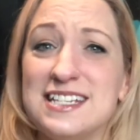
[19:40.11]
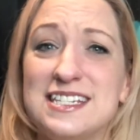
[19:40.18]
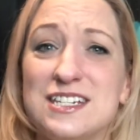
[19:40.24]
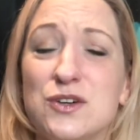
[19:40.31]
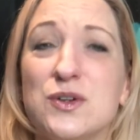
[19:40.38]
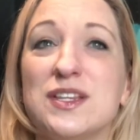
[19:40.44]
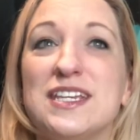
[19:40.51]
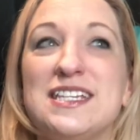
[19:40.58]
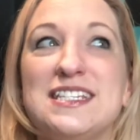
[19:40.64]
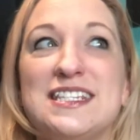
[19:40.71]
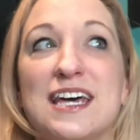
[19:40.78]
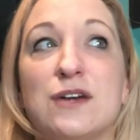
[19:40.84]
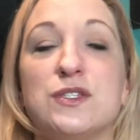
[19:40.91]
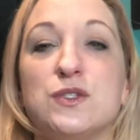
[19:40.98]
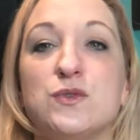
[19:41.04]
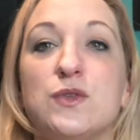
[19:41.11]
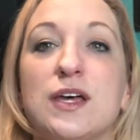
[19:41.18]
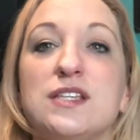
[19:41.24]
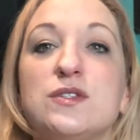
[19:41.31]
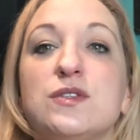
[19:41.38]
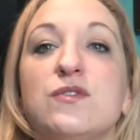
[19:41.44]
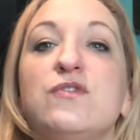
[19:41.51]
or at least that's that's
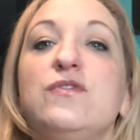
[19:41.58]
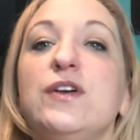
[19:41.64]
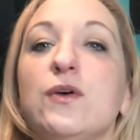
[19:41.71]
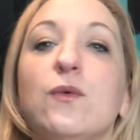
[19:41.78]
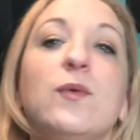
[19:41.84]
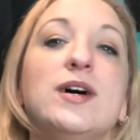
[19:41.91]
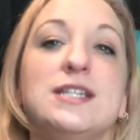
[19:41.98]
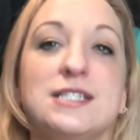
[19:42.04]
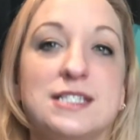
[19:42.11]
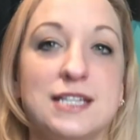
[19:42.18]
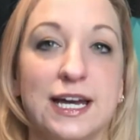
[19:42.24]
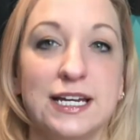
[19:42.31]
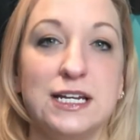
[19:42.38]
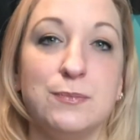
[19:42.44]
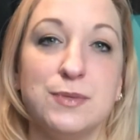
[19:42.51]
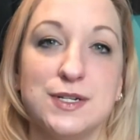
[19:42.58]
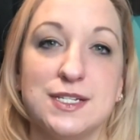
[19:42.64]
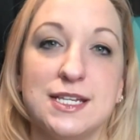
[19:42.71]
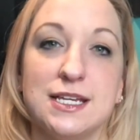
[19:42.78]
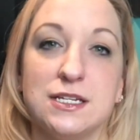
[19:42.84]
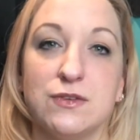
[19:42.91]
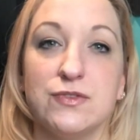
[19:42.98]
the fear was
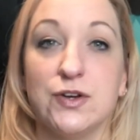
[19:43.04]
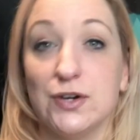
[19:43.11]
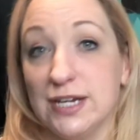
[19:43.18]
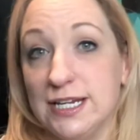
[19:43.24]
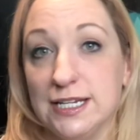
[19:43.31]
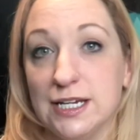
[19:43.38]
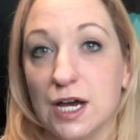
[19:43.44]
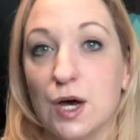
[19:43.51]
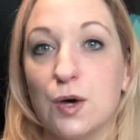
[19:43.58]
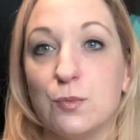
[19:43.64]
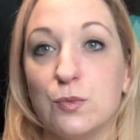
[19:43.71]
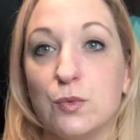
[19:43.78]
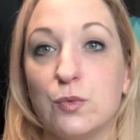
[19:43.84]
90% of their income